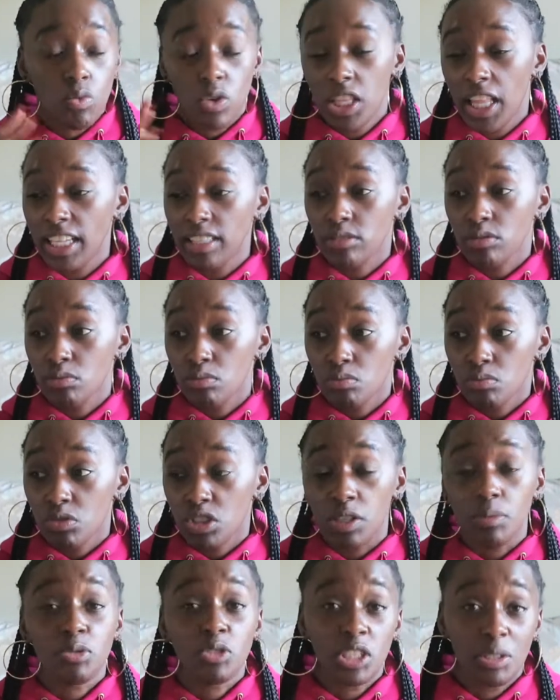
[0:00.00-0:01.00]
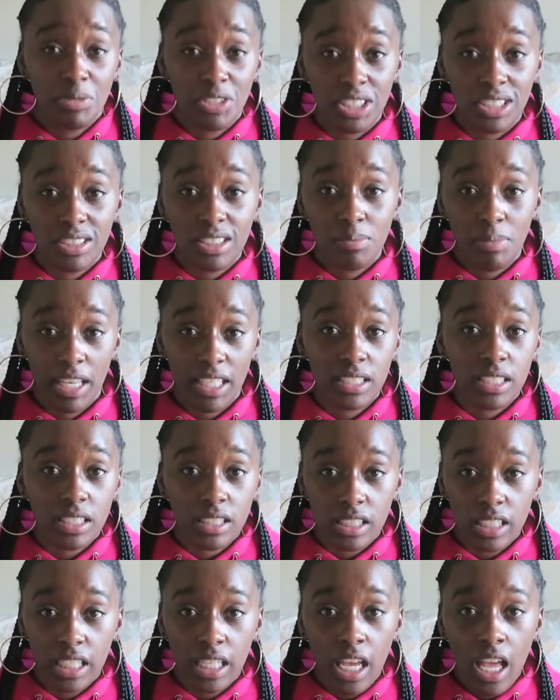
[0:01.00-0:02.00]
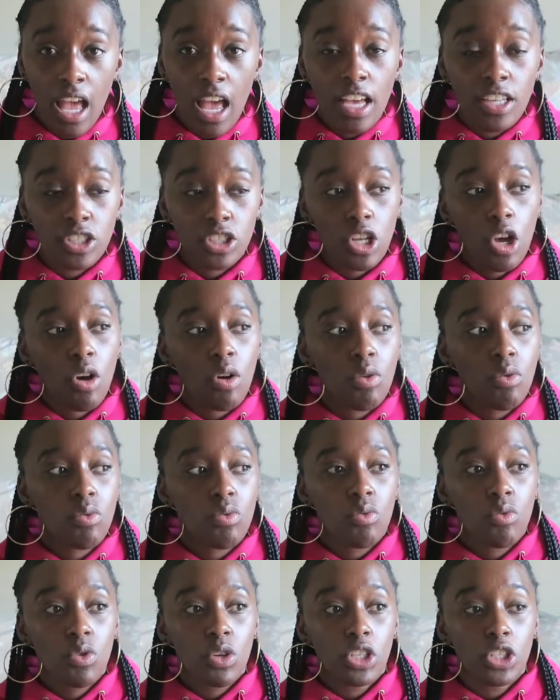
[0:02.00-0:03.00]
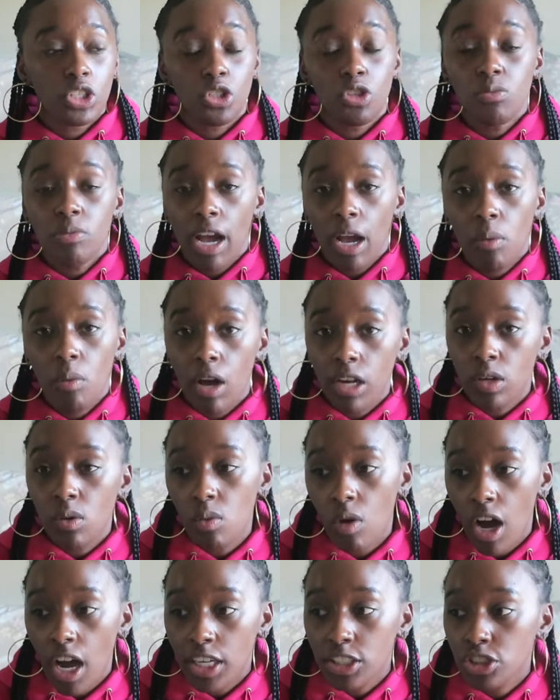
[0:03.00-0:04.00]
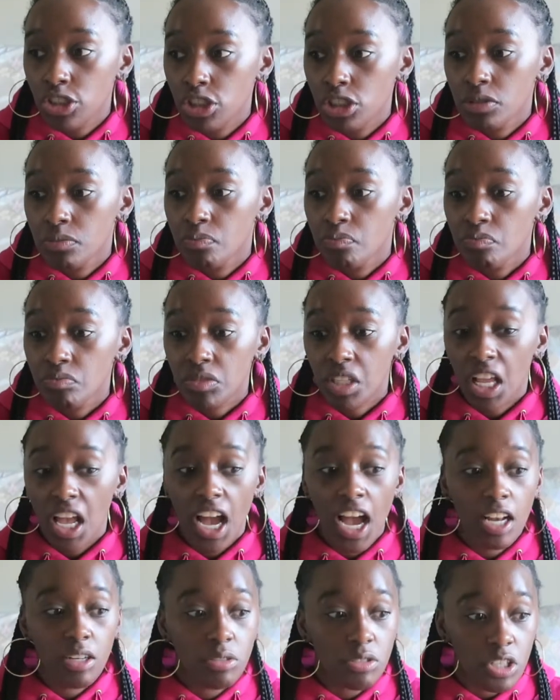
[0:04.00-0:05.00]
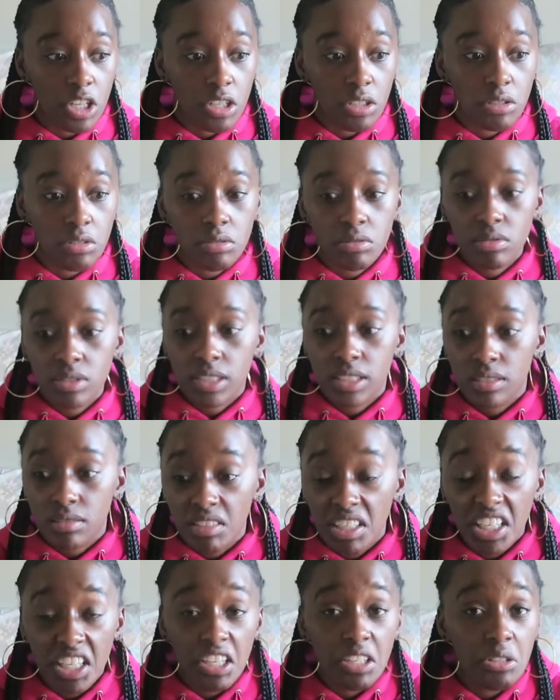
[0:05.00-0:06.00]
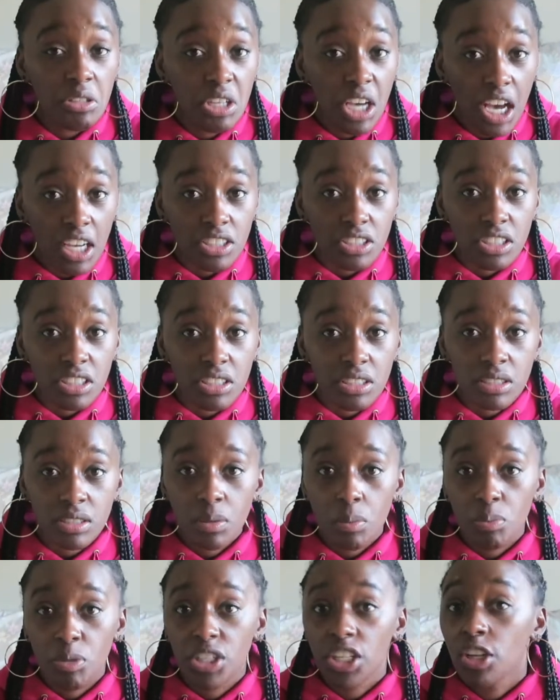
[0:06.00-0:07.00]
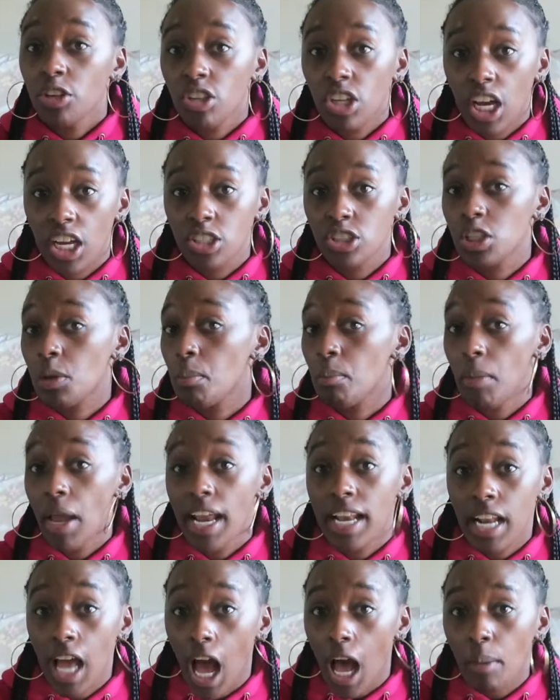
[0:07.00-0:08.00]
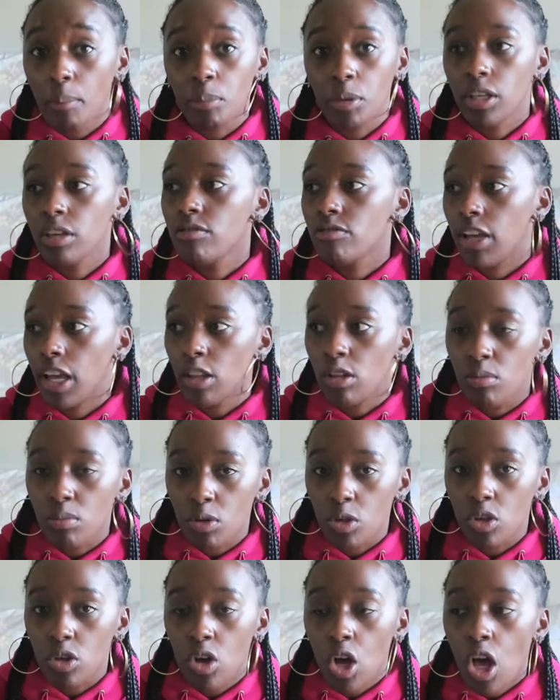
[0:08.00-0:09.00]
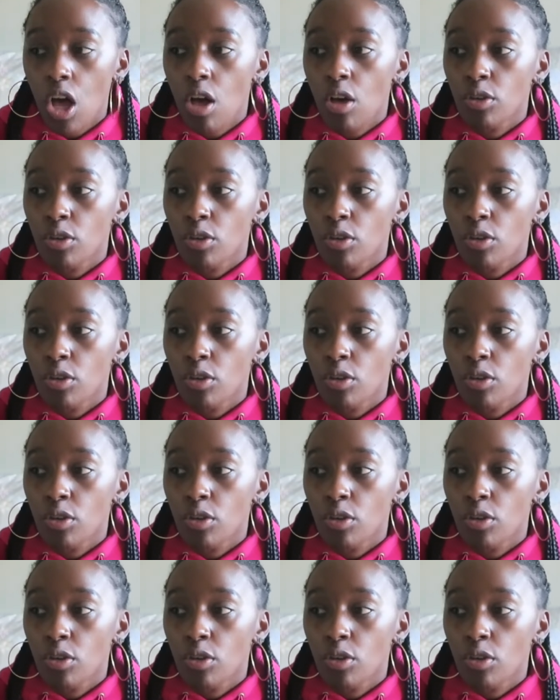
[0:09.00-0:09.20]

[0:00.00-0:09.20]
like subscriptions basically. So you might want to watch, I don't know, Inuyasha, but Inuyasha may not be available